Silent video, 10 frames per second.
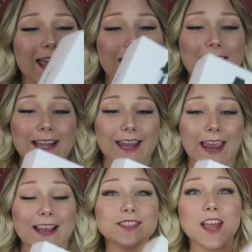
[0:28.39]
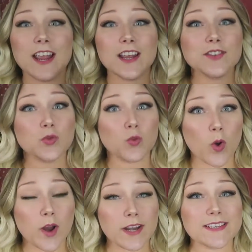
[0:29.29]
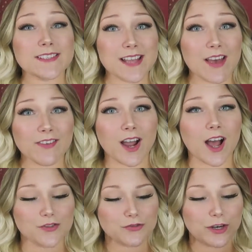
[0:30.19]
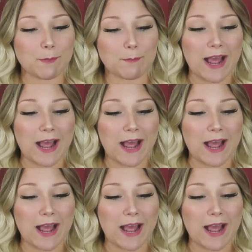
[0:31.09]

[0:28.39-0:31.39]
It takes a 2700